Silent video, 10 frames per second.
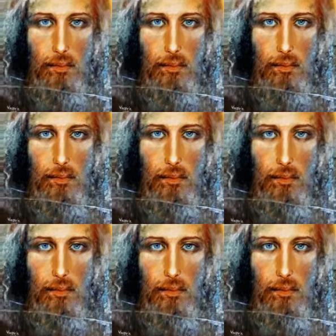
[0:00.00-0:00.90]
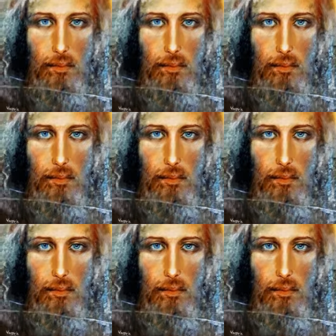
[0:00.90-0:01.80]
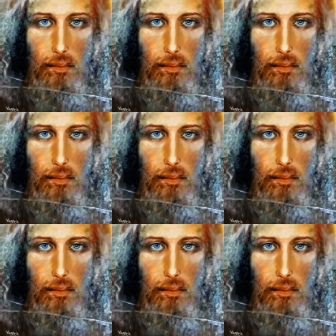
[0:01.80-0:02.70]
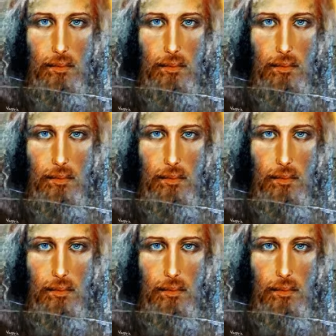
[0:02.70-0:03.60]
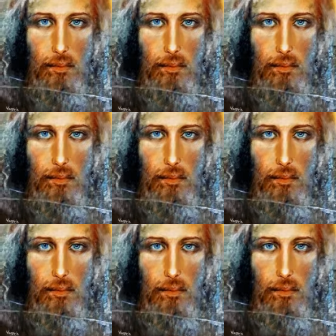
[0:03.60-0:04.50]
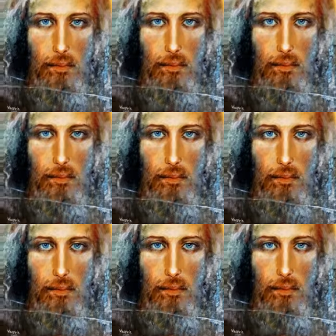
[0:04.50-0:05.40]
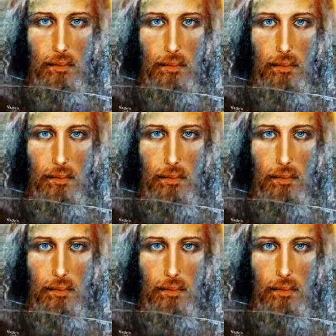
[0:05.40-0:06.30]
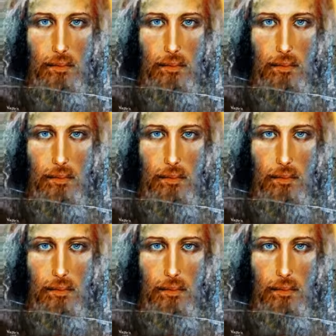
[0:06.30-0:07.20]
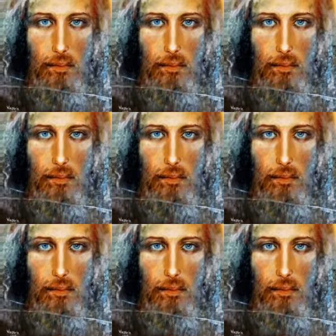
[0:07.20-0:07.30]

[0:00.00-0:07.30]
[no speech]